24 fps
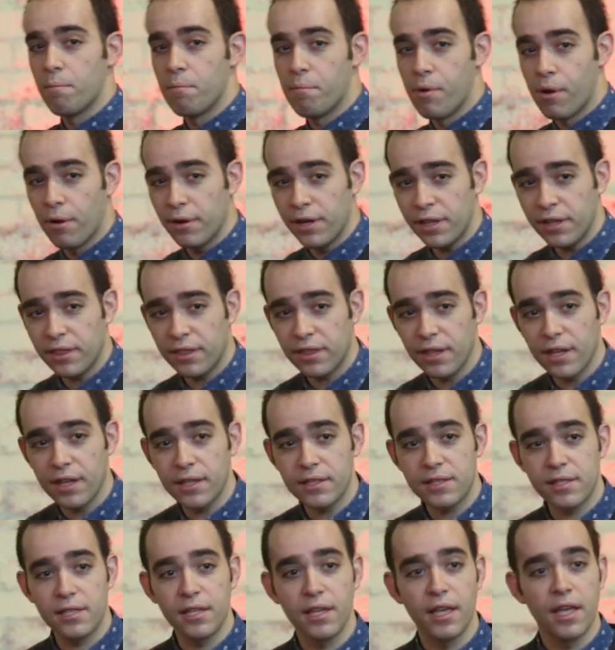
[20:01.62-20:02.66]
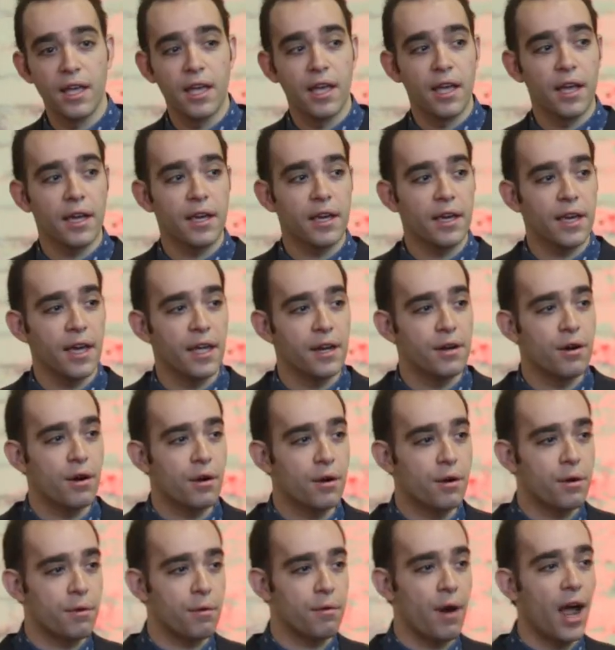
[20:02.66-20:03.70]
Boring things
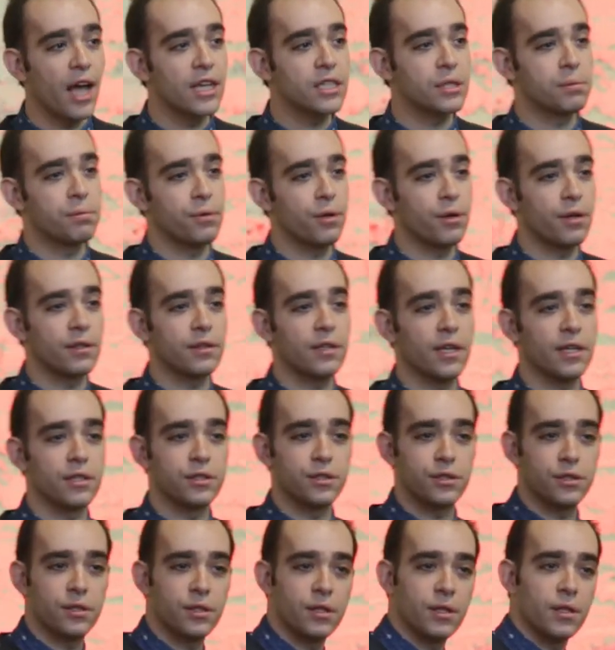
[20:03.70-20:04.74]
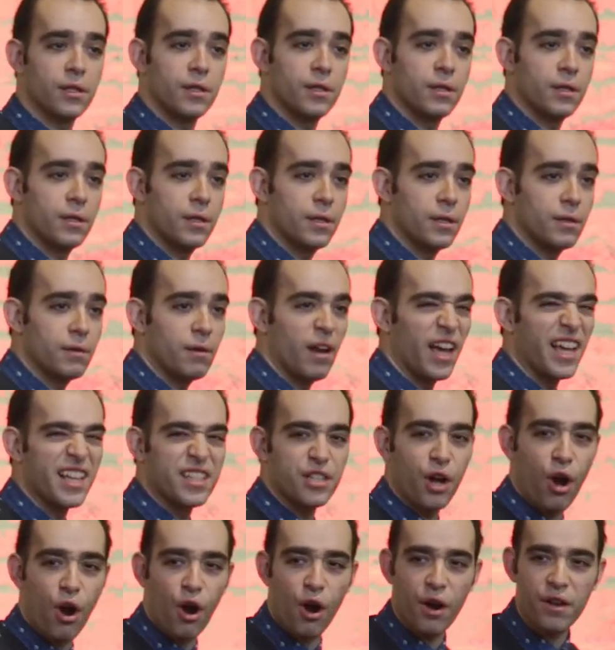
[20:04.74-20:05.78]
cannot grasp your attention.
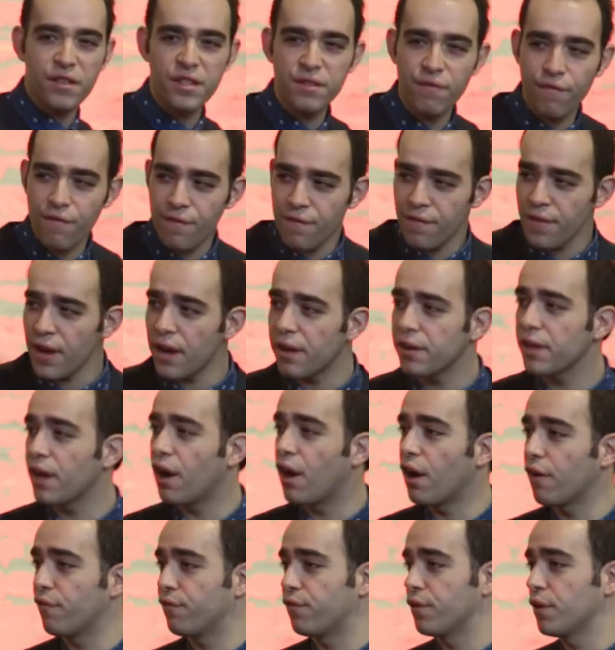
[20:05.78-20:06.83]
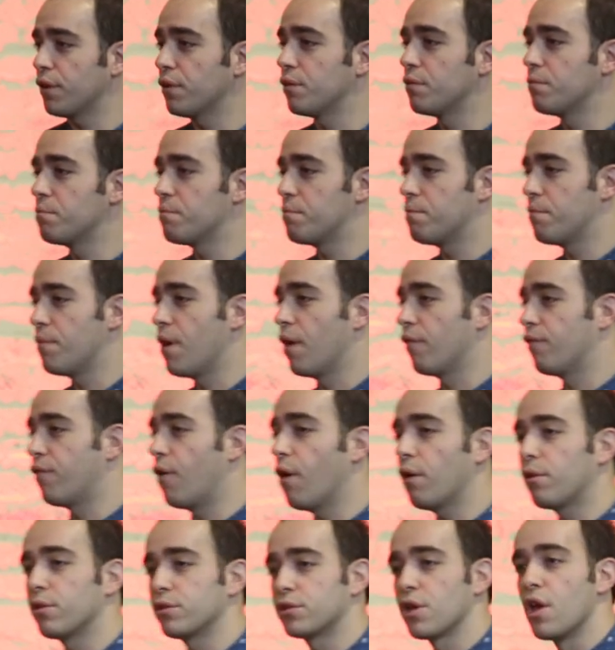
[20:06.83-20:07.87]
It's very hard for you to
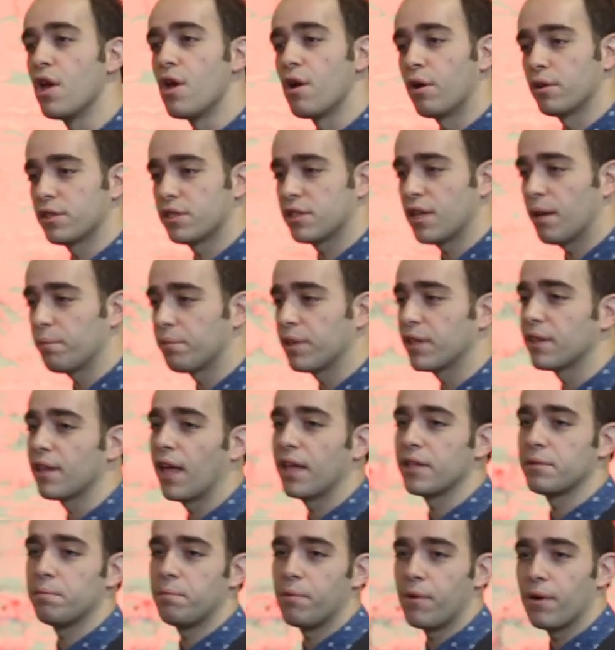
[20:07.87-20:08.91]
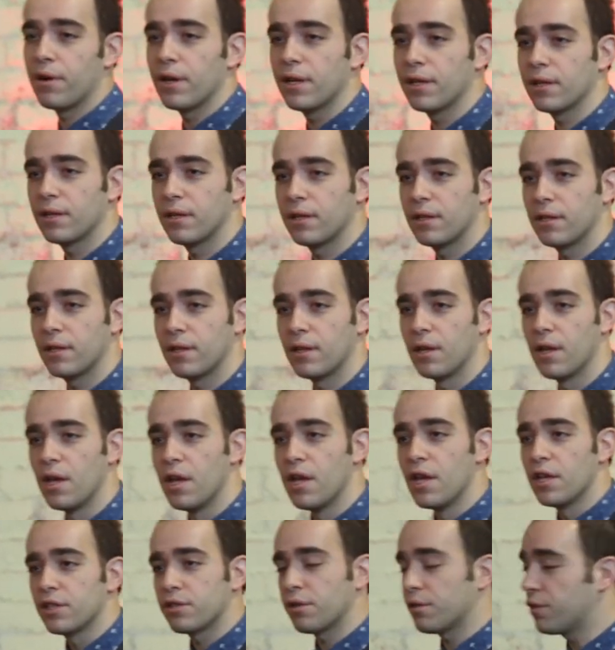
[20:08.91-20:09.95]
focus on something that is boring.
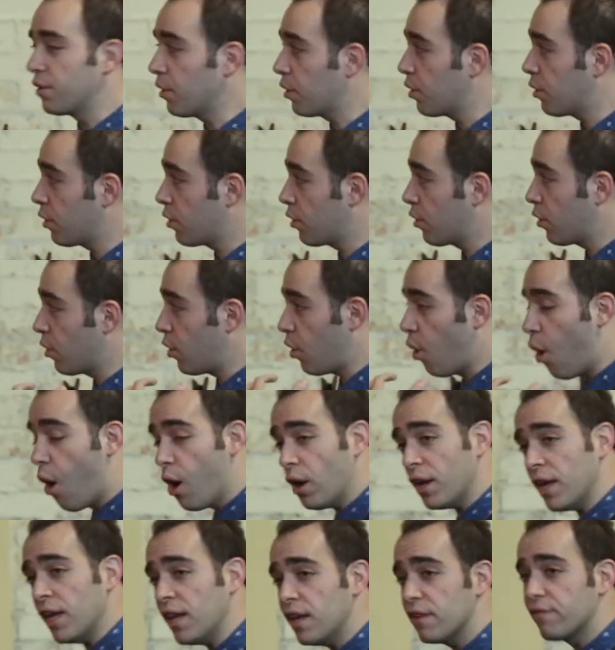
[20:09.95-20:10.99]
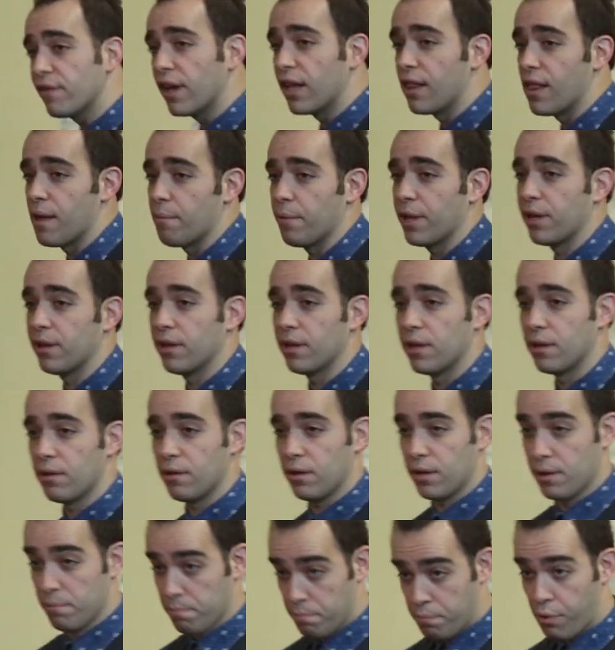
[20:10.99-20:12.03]
So the cognitive element
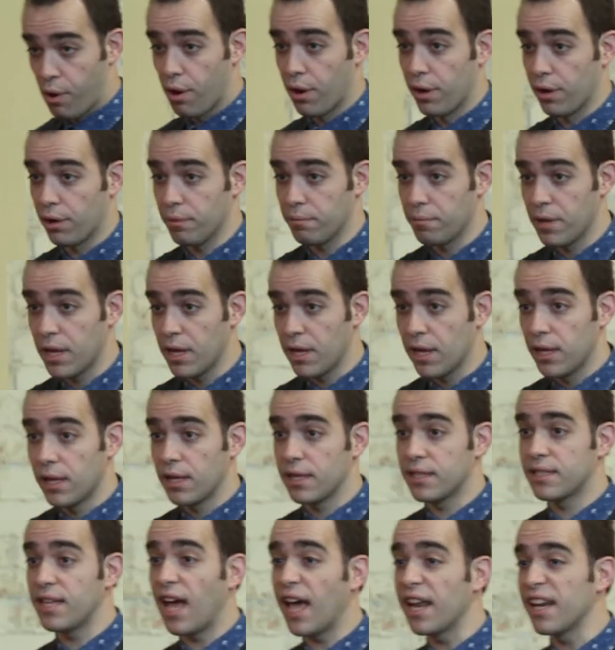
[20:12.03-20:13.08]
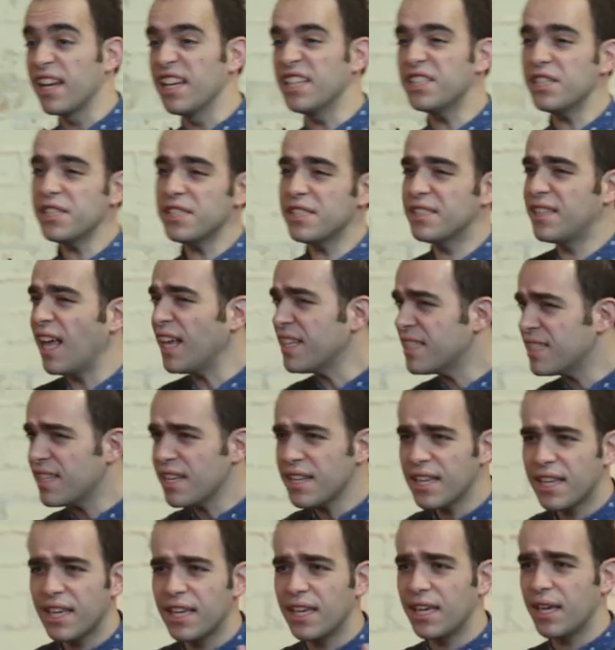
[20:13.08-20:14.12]
in boredom is that it just
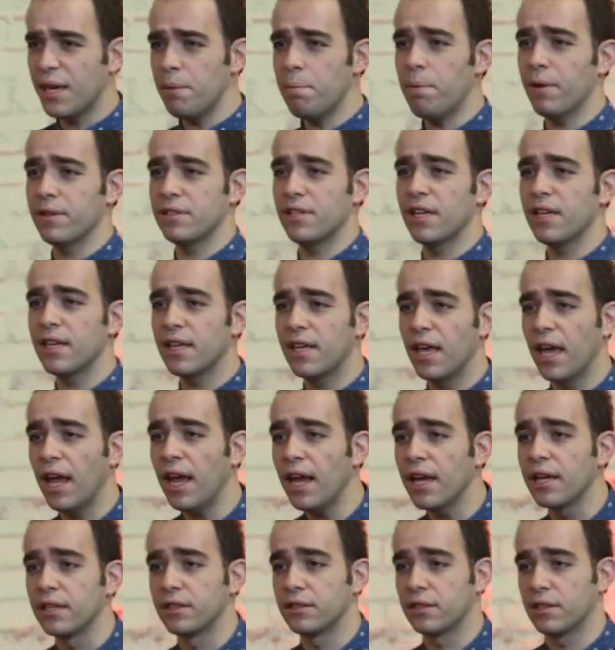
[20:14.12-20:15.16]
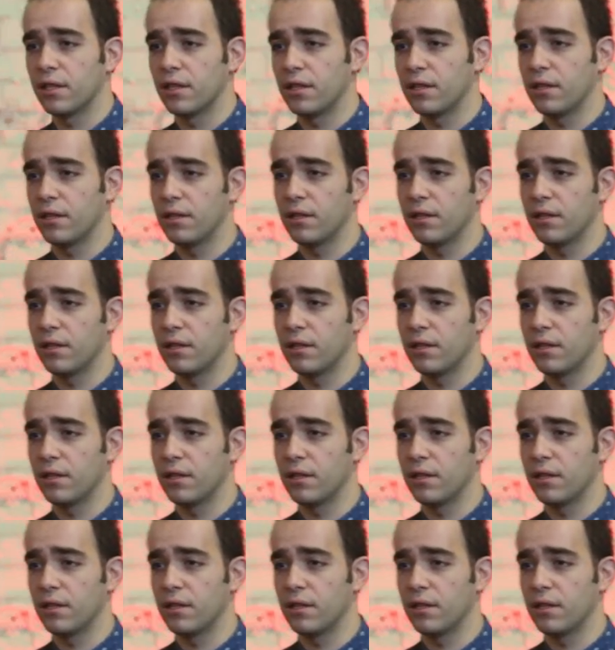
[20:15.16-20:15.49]
doesn't keep us engaged.